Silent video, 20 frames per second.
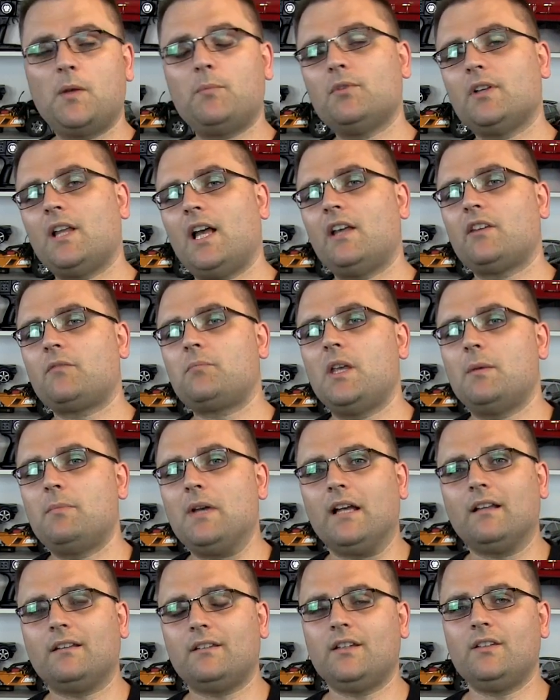people ask me
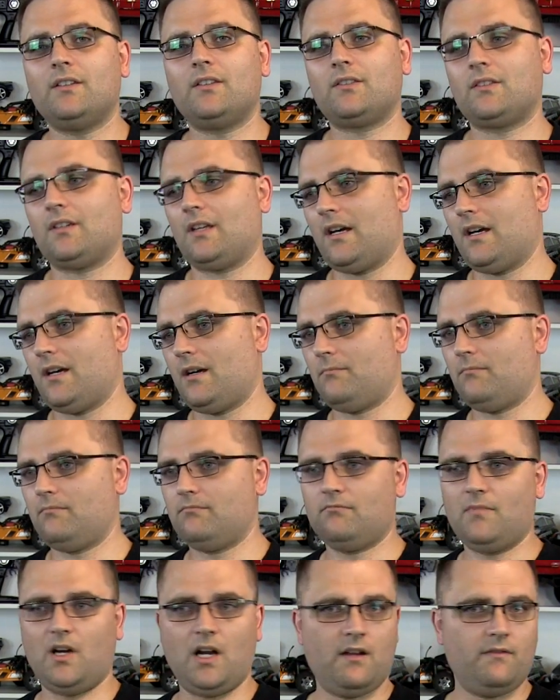about this
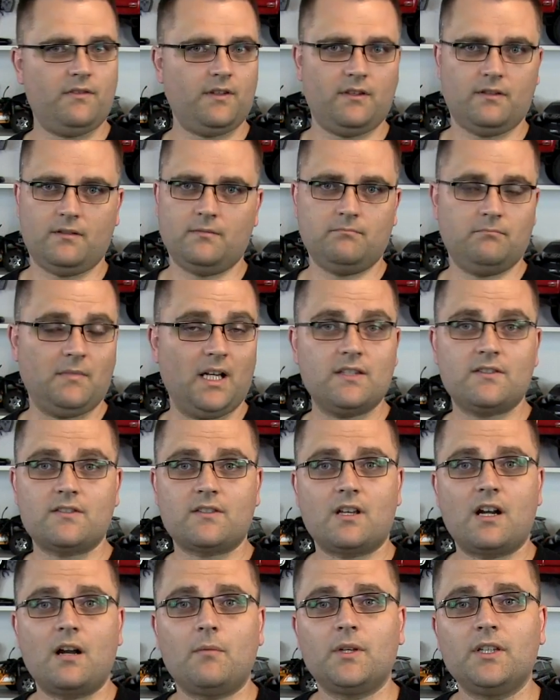um, over the months
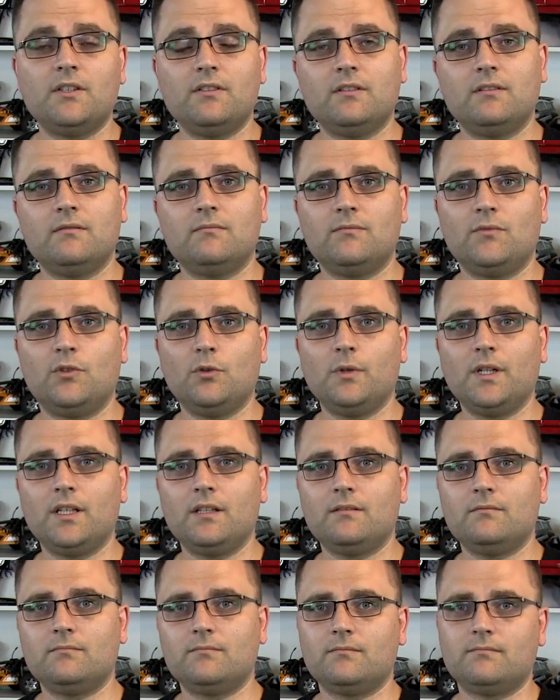that I've been
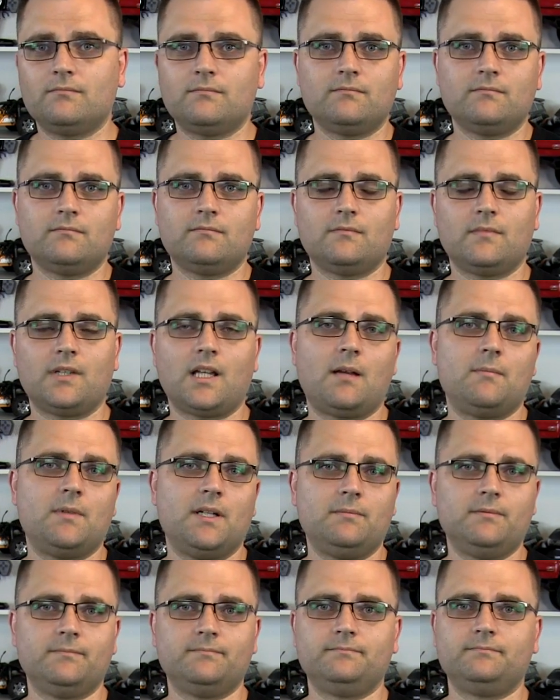doing
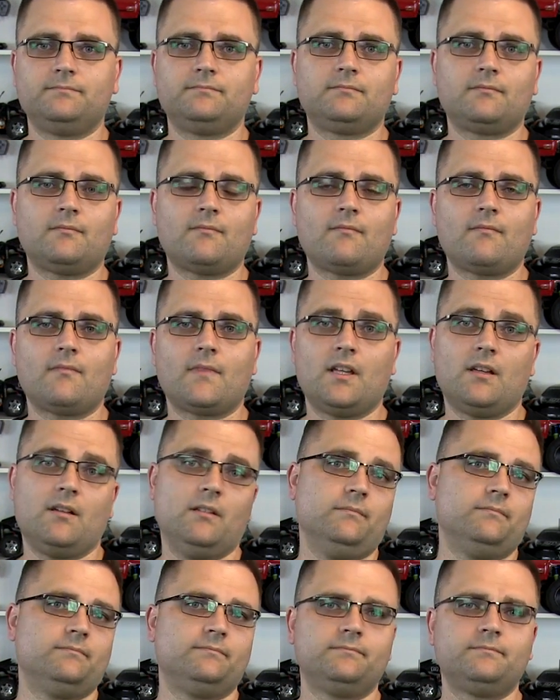about,
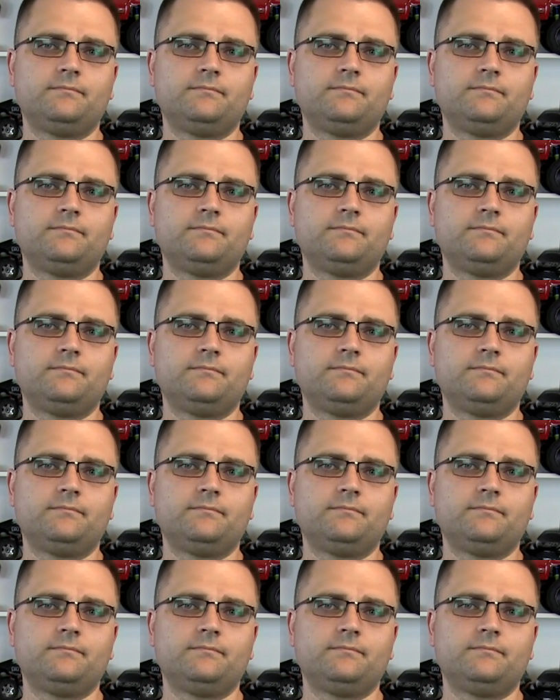yeah,